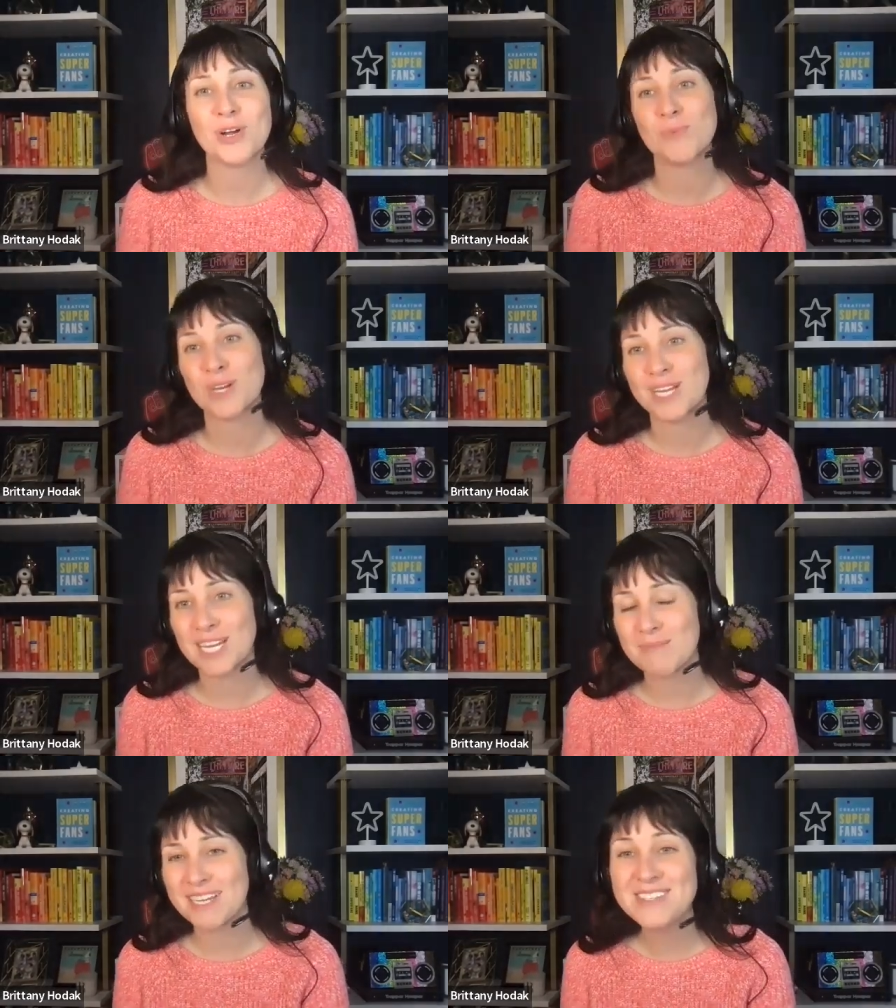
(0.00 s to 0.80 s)
I'll put it
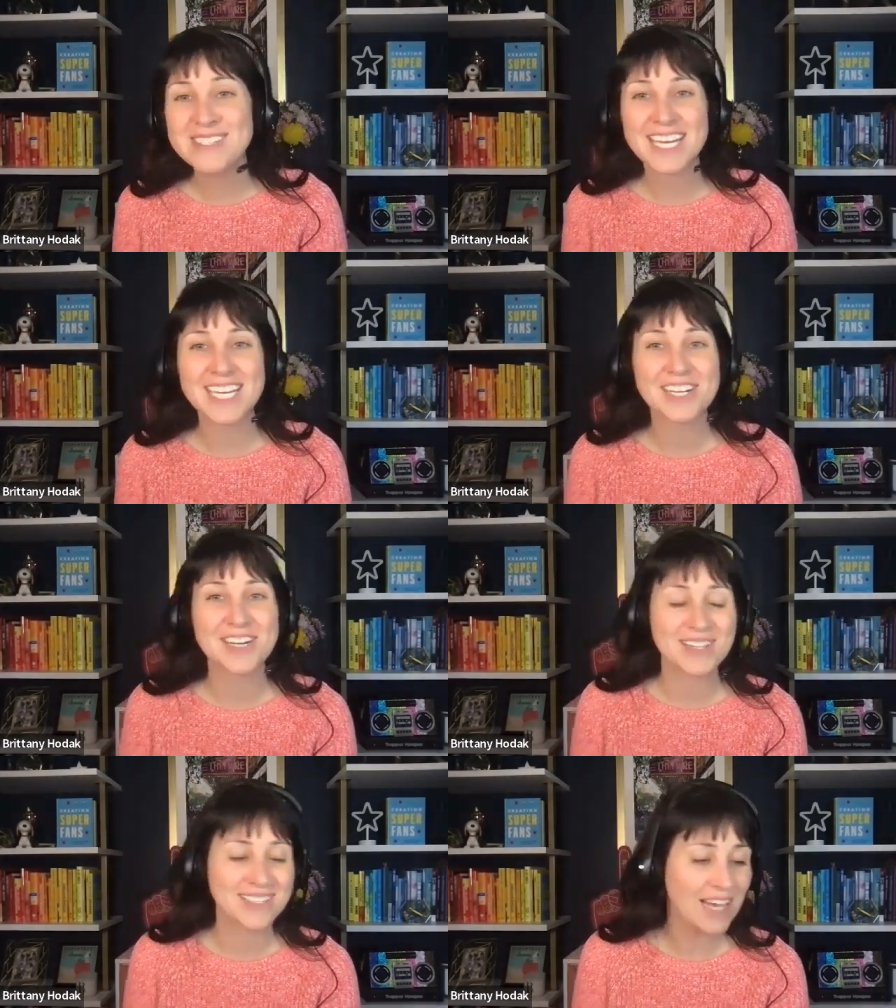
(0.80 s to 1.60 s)
in my newsletter.
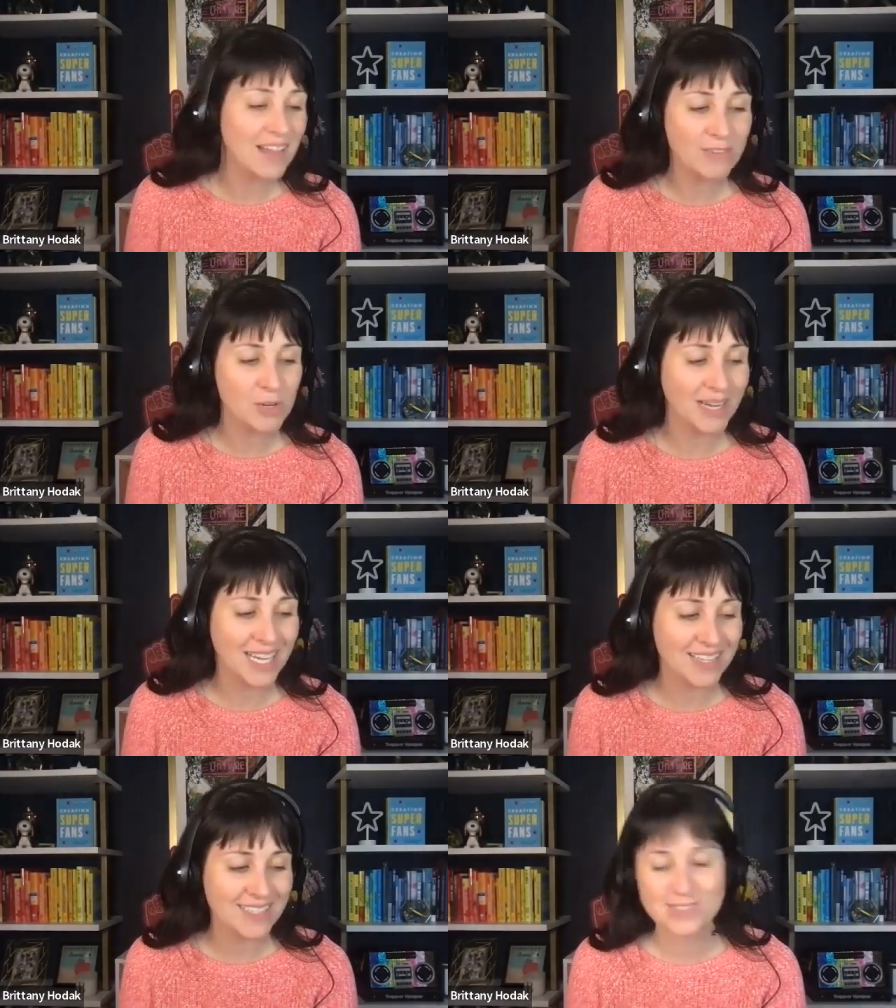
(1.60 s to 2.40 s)
I'll tell
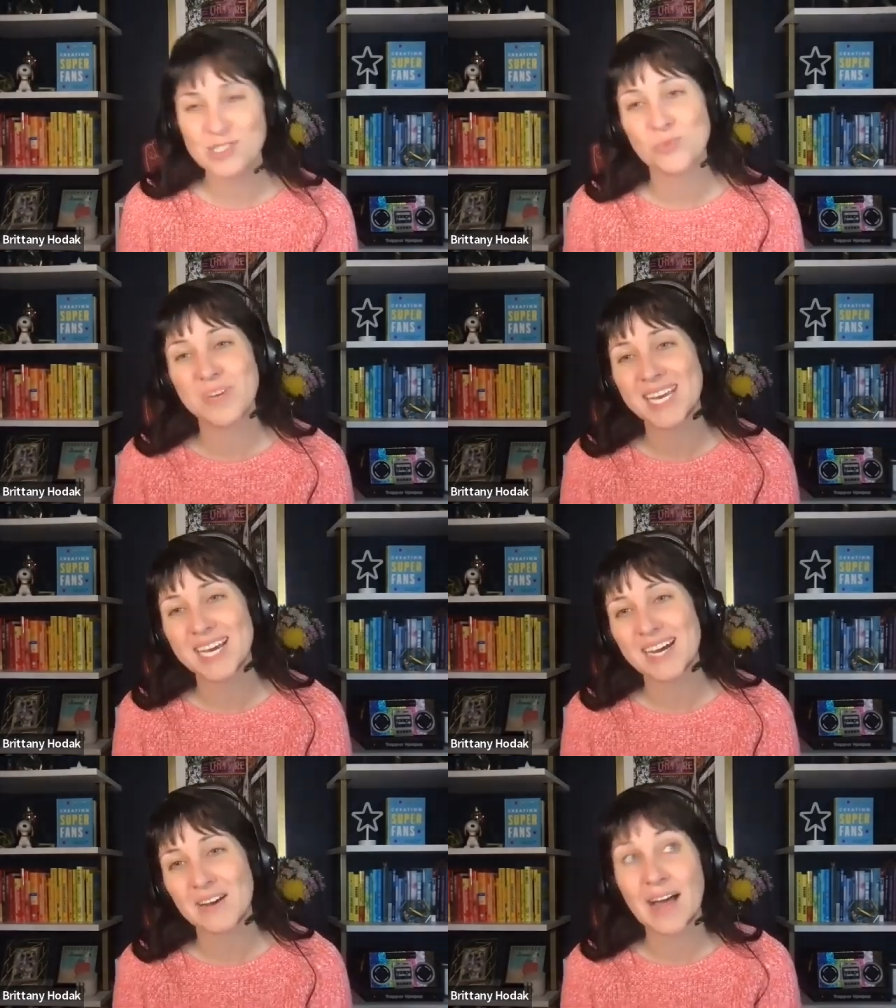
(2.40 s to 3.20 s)
everybody on social
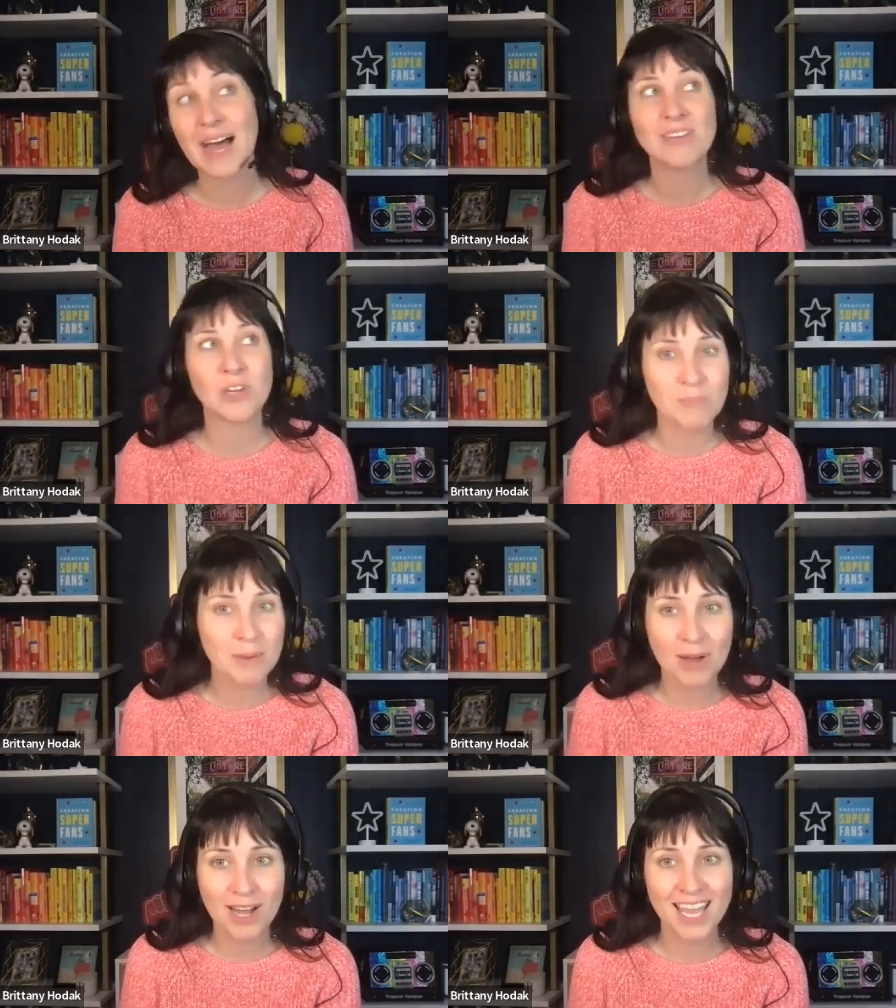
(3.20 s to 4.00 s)
media. I'll have you on
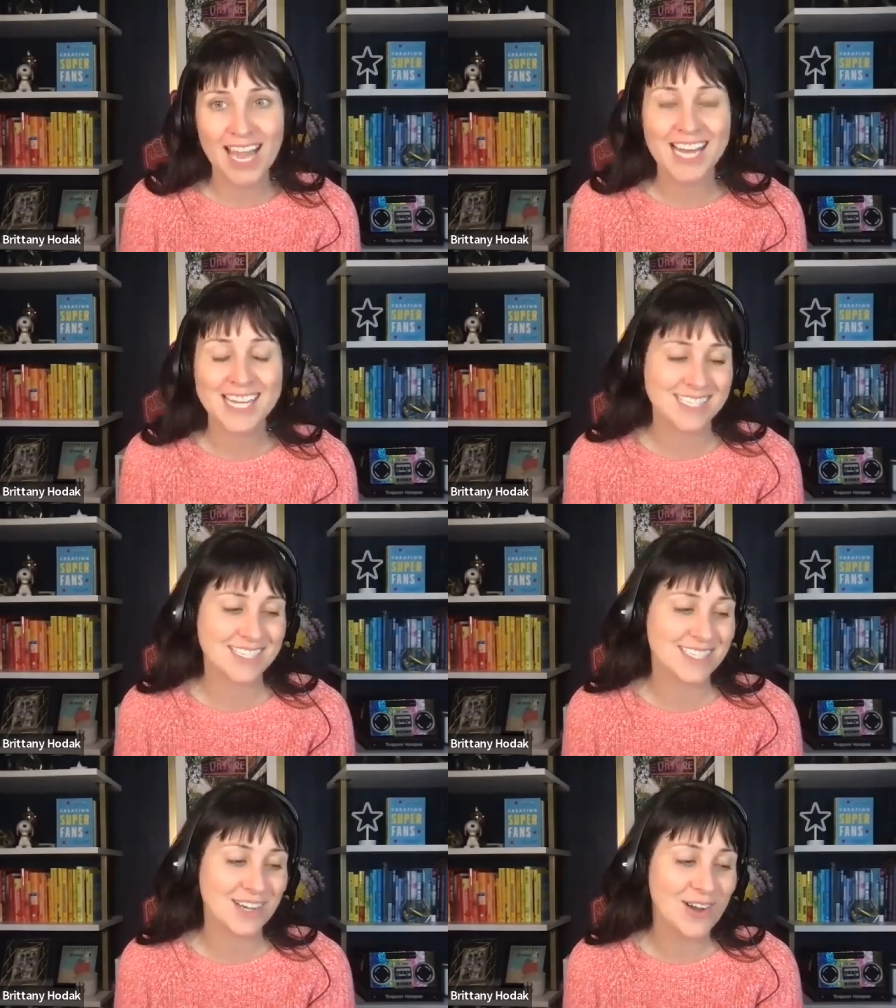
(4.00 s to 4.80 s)
my podcast.
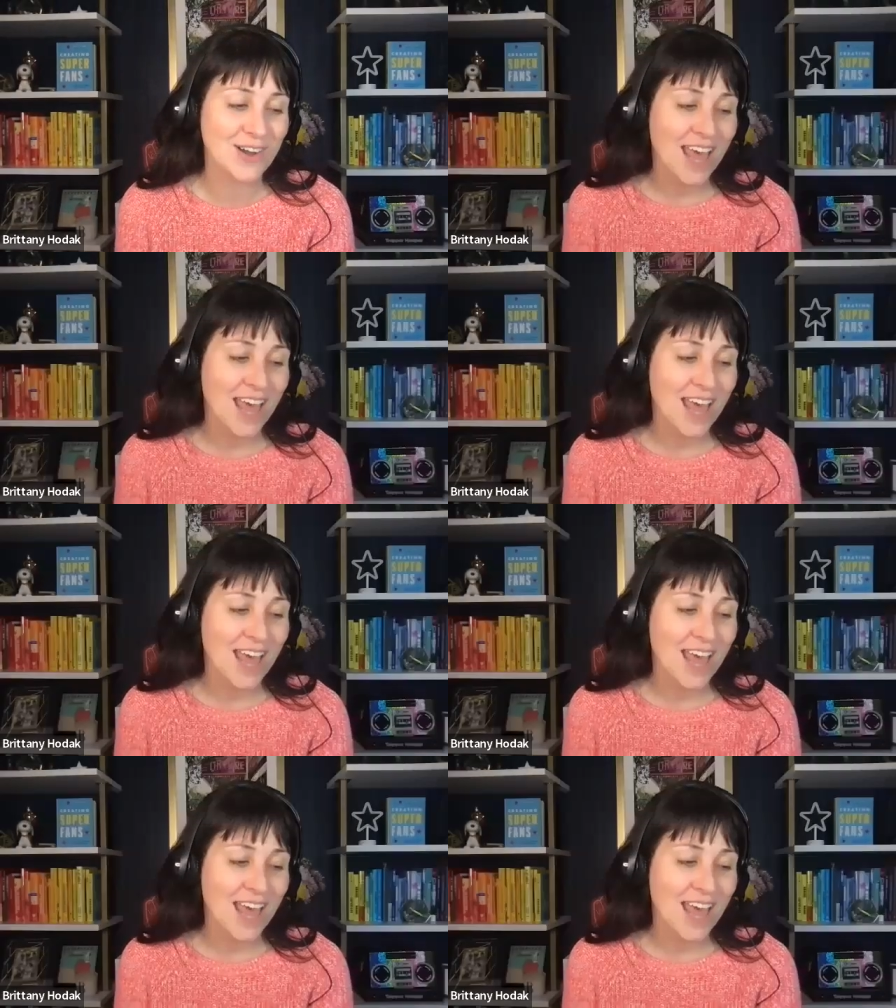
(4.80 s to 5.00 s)
So